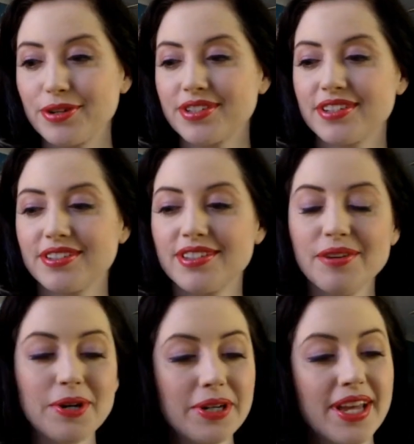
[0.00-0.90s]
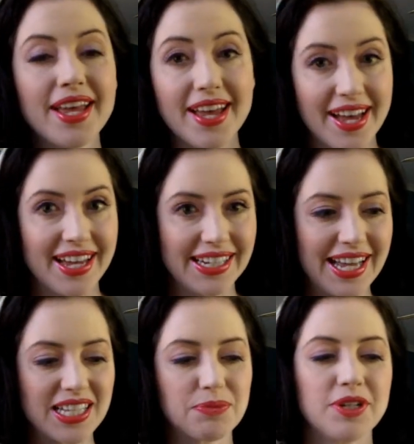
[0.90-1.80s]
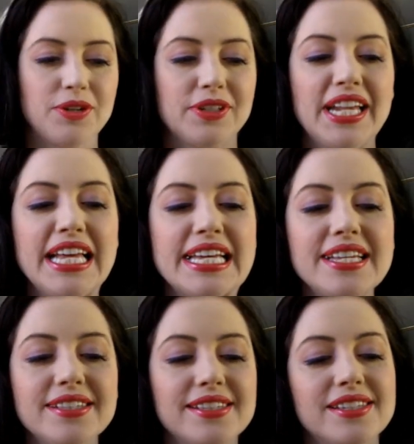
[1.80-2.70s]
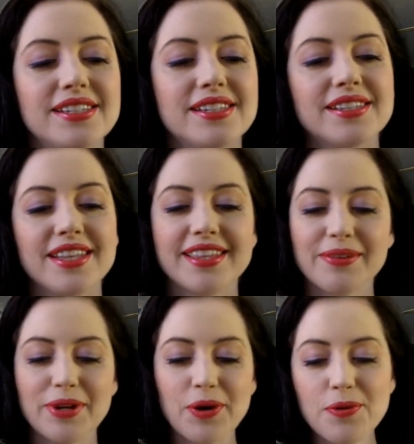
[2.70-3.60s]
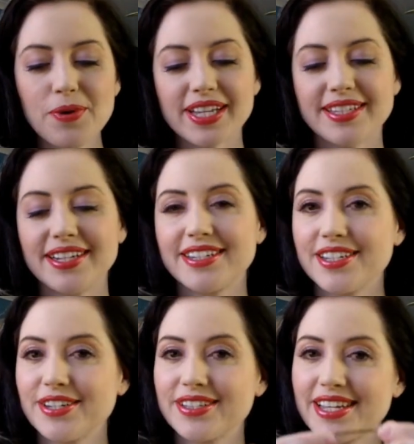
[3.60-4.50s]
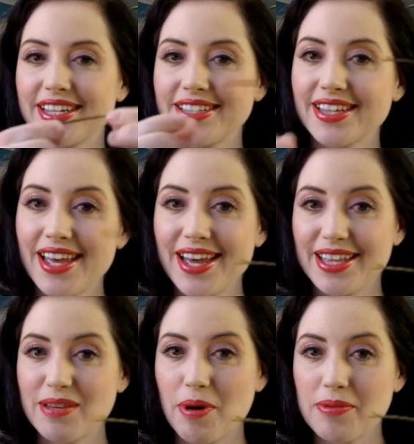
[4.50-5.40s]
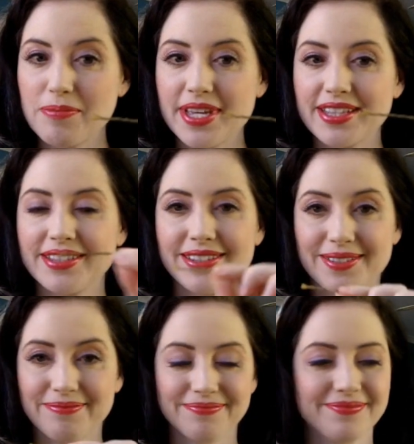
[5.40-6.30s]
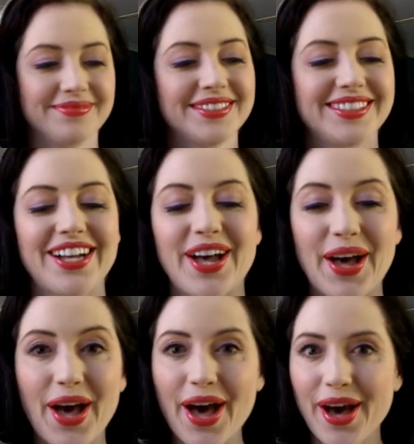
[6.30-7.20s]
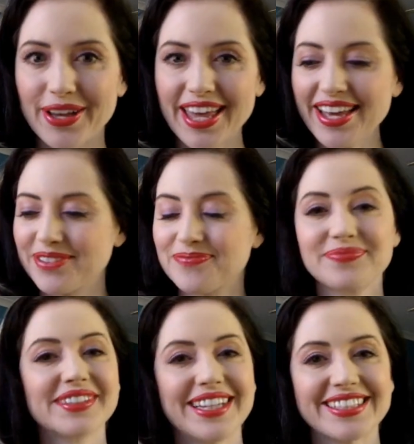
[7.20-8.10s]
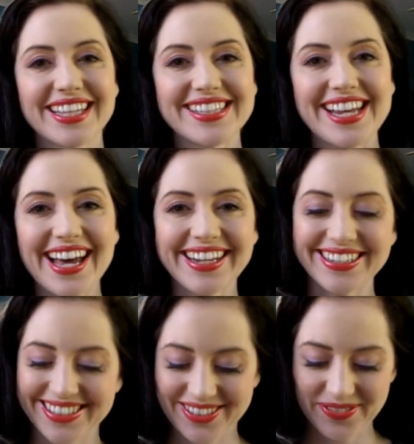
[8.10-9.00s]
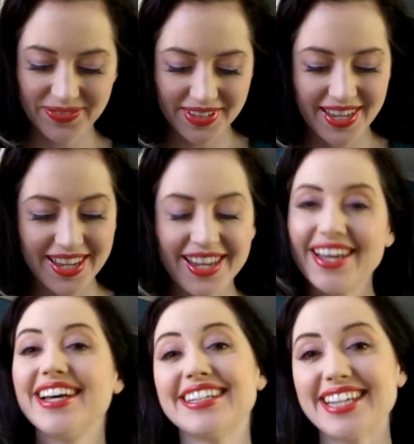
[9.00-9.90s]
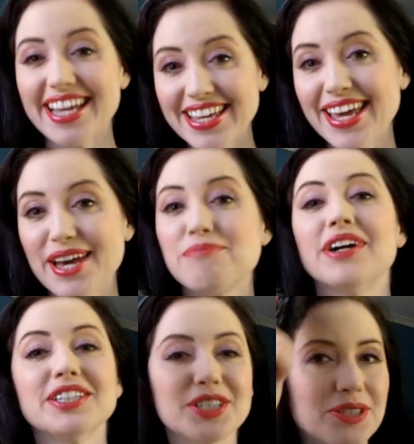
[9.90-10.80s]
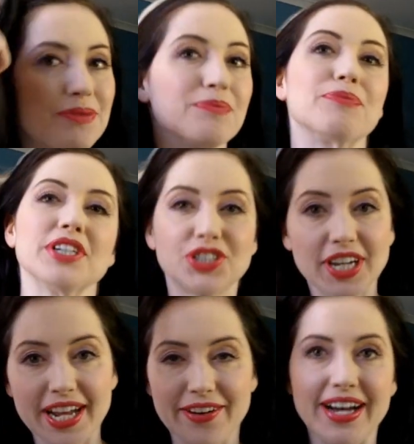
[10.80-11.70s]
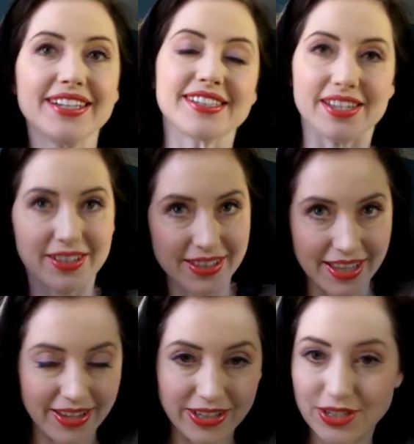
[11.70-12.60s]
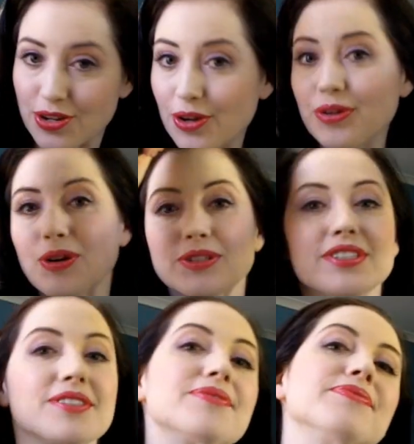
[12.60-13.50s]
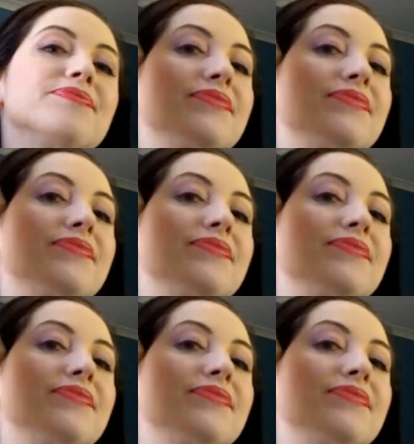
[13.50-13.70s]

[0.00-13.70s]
roses and so on. And last but not least, the thing we always need to use is the bobby pins. Okay, let's get started. Taking your hairbrush, brush your hair out so that there's no knots.